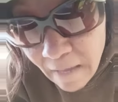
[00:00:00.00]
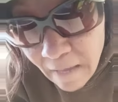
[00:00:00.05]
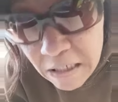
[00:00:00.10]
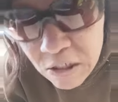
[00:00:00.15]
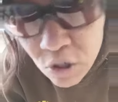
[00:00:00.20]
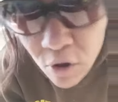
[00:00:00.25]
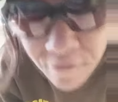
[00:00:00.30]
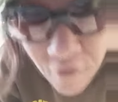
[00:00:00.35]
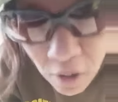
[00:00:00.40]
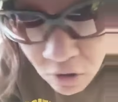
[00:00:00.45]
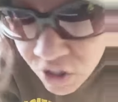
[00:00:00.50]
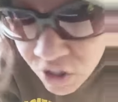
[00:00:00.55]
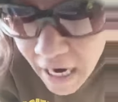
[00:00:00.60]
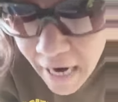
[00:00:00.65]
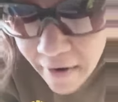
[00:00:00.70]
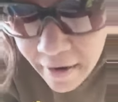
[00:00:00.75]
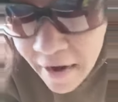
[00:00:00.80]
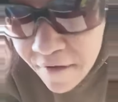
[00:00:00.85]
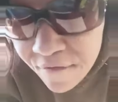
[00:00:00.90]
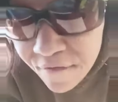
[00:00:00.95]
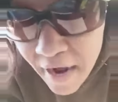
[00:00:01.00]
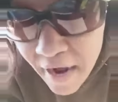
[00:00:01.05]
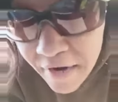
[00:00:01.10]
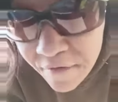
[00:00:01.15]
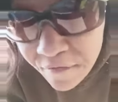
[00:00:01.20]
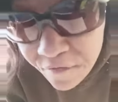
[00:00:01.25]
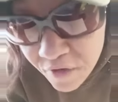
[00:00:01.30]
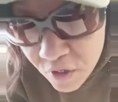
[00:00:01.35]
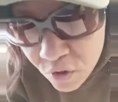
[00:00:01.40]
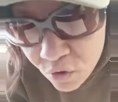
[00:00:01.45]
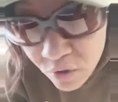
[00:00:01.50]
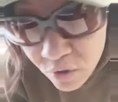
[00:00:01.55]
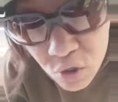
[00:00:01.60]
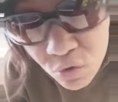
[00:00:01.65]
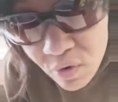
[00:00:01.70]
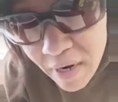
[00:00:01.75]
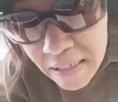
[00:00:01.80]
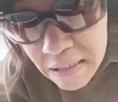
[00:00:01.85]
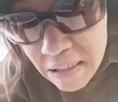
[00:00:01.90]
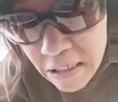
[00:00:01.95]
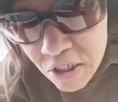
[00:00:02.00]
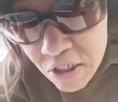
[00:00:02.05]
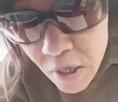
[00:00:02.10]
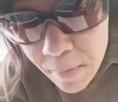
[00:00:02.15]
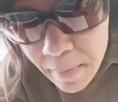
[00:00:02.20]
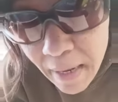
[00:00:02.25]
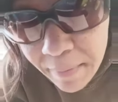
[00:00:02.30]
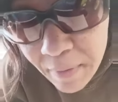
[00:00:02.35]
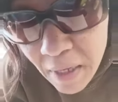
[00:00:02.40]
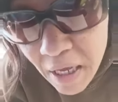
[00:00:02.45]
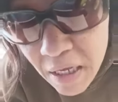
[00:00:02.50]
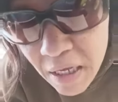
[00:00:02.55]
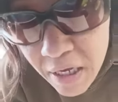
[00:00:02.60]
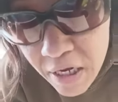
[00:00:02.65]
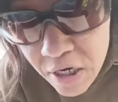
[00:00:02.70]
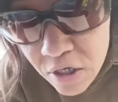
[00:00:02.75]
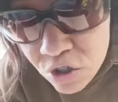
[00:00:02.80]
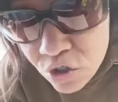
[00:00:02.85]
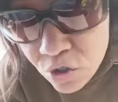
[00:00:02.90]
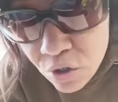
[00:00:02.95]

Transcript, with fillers: So if your child ain't fighting for you and you ain't seen your baby in years,